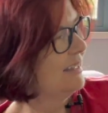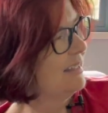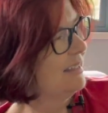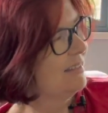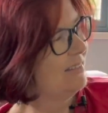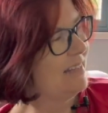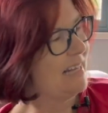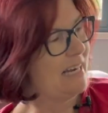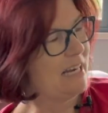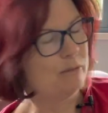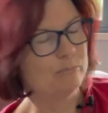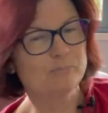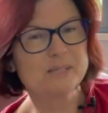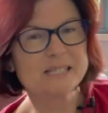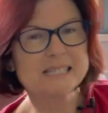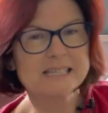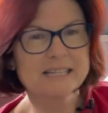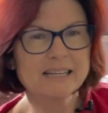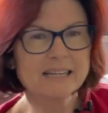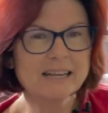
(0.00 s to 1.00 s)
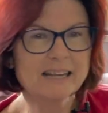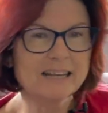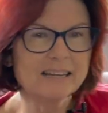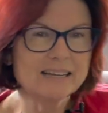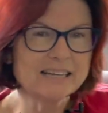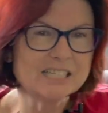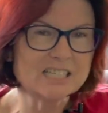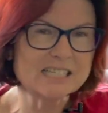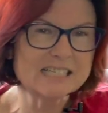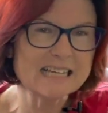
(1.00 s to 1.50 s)
their lips,
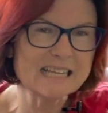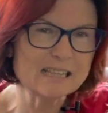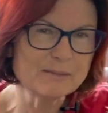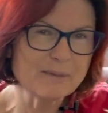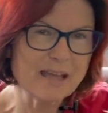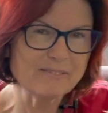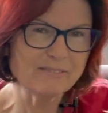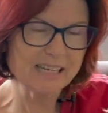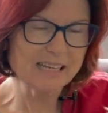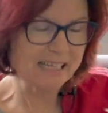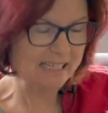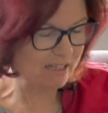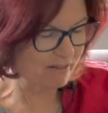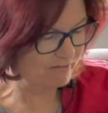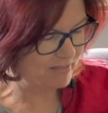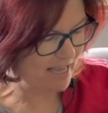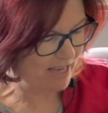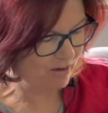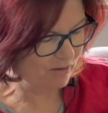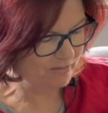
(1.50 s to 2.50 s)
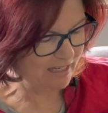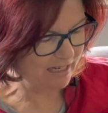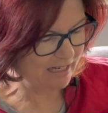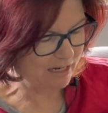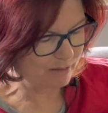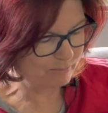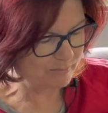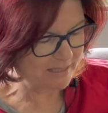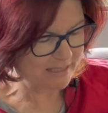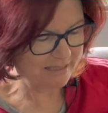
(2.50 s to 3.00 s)
and just let them have a lick of that on their
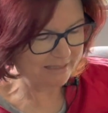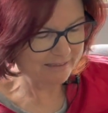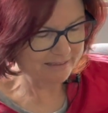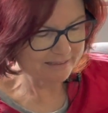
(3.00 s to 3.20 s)
lips.